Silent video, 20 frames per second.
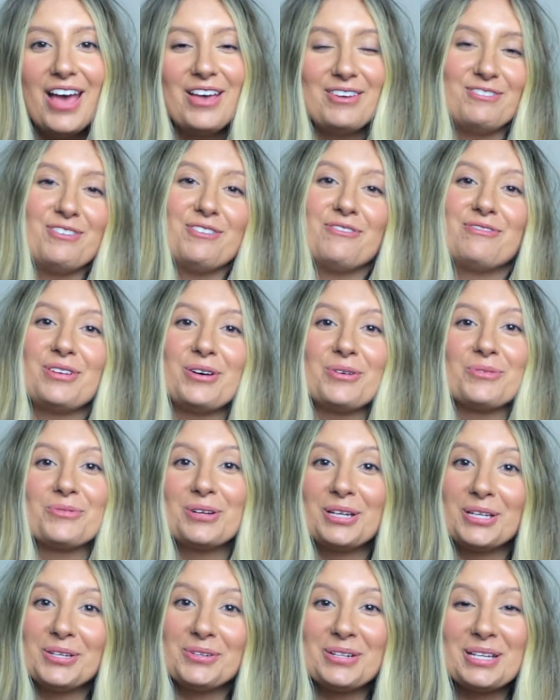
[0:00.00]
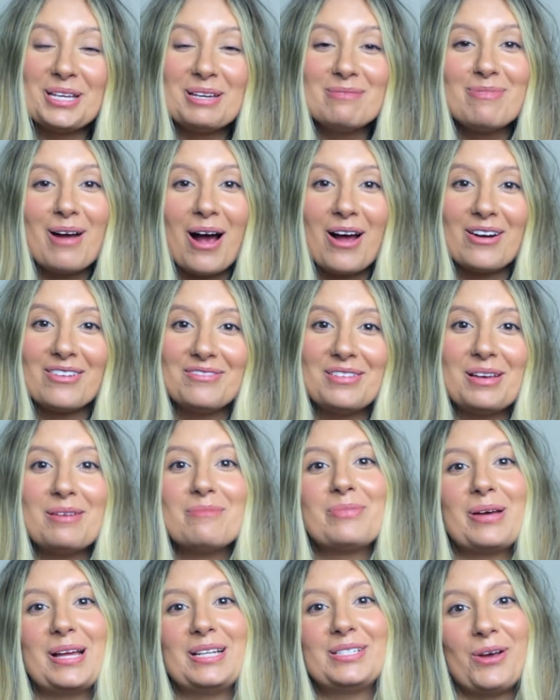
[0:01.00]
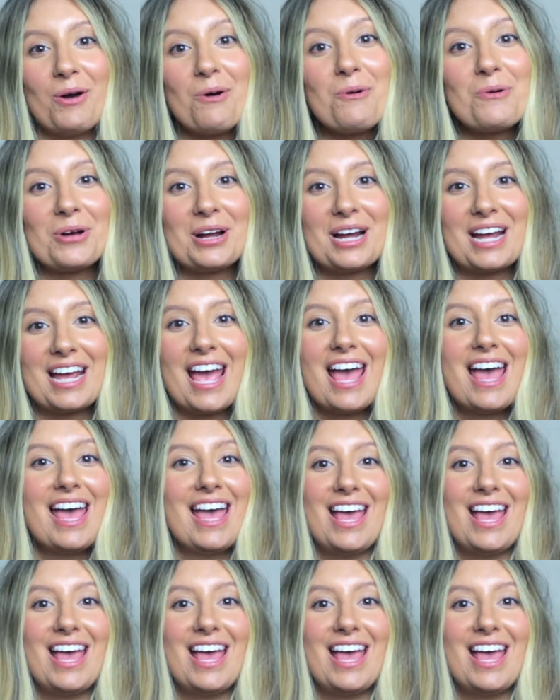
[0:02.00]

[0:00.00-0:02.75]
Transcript: You'll feel really, really proud of it, but don't worry.